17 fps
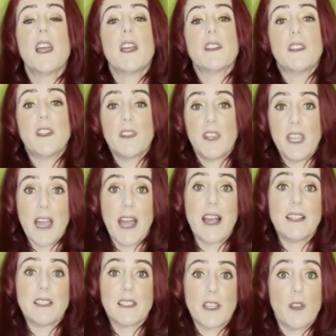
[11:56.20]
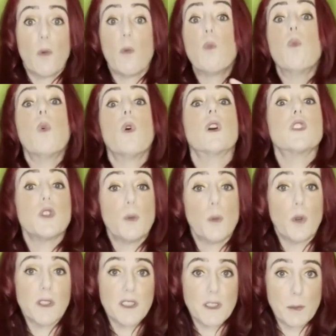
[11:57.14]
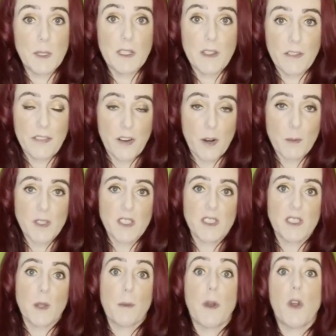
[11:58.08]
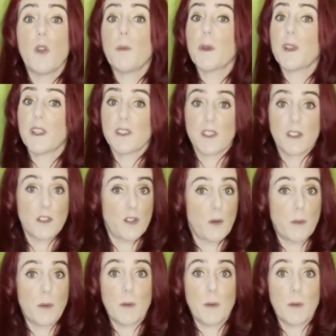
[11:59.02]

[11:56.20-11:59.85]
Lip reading: That they ask, what do you want to speak to the pharmacist about? Because they're super